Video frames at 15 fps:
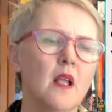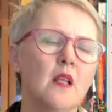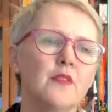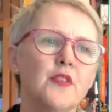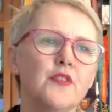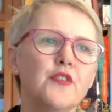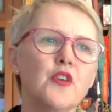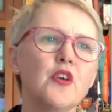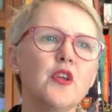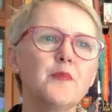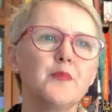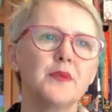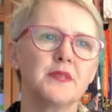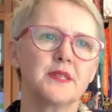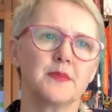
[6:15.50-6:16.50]
The third
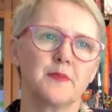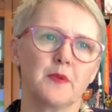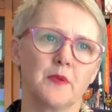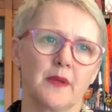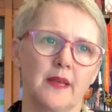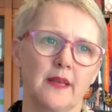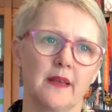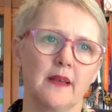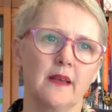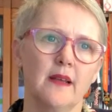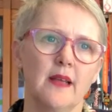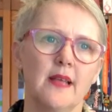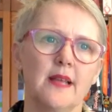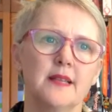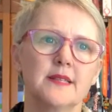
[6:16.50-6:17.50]
principle here
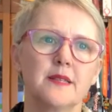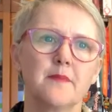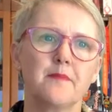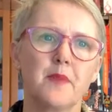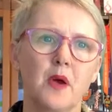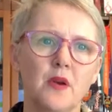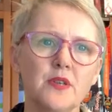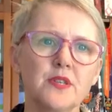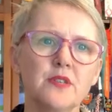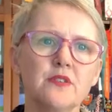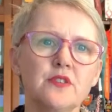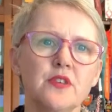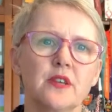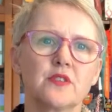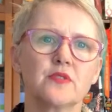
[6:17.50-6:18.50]
is that
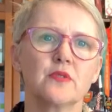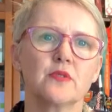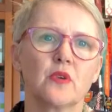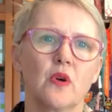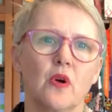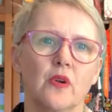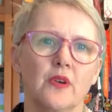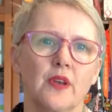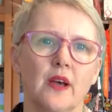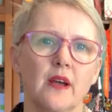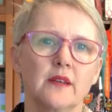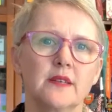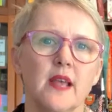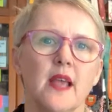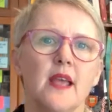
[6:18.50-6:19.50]
post-contractual
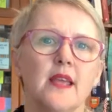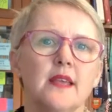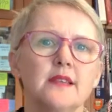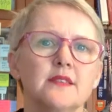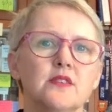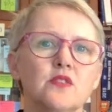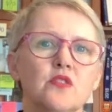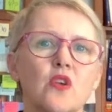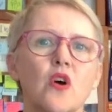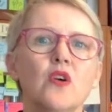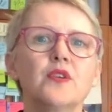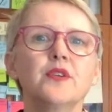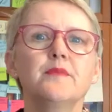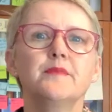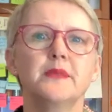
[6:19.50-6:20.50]
conduct is not
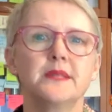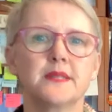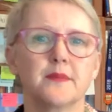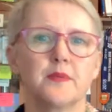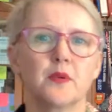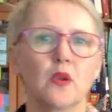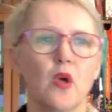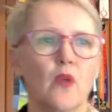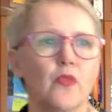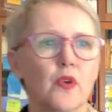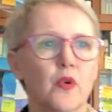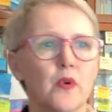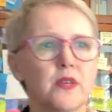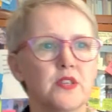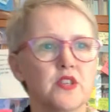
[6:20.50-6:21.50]
admissible on the
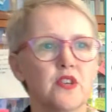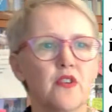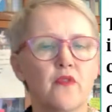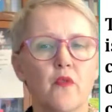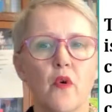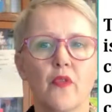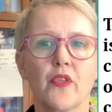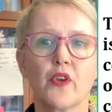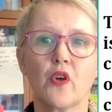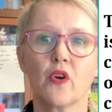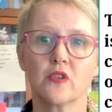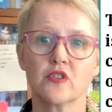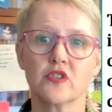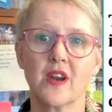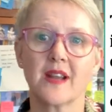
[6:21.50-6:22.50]
question of what the
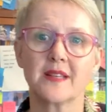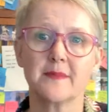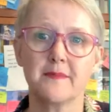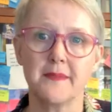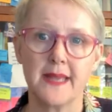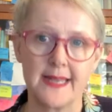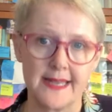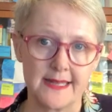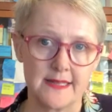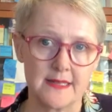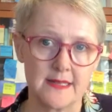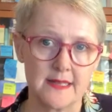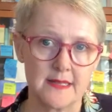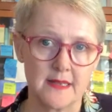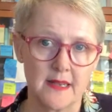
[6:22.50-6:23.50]
contract
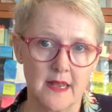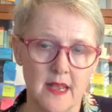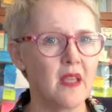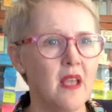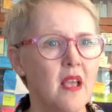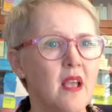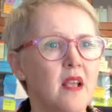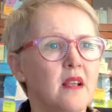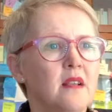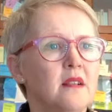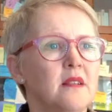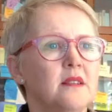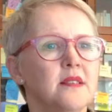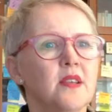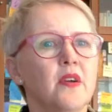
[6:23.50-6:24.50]
means.
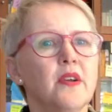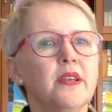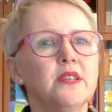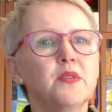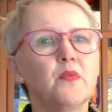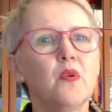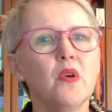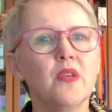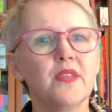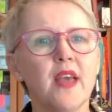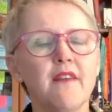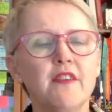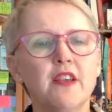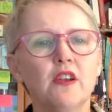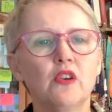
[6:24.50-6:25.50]
So it's worth
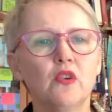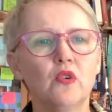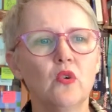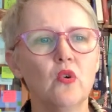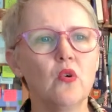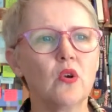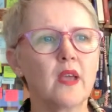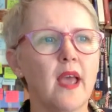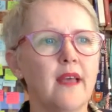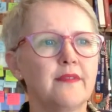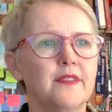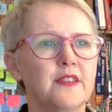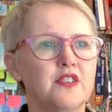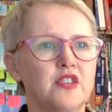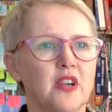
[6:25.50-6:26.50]
having a look at
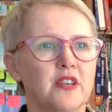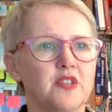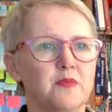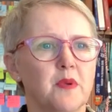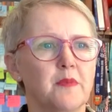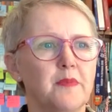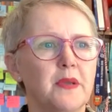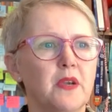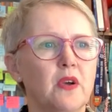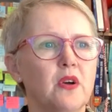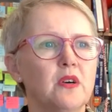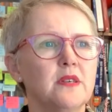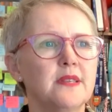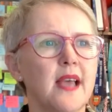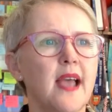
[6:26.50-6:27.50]
the judgment
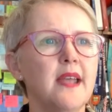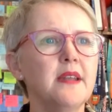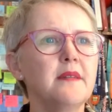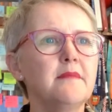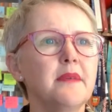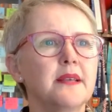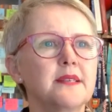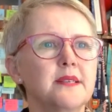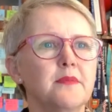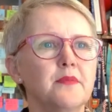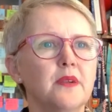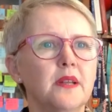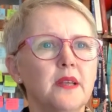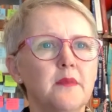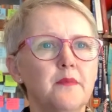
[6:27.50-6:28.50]
because Hayden makes some
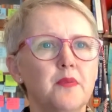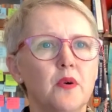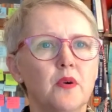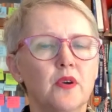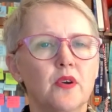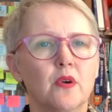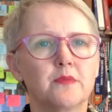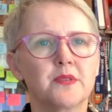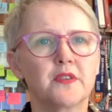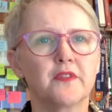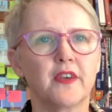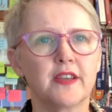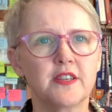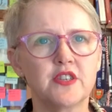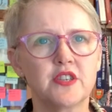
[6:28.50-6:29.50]
really important
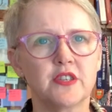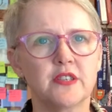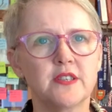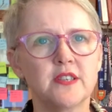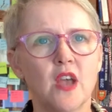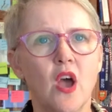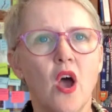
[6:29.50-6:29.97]
observations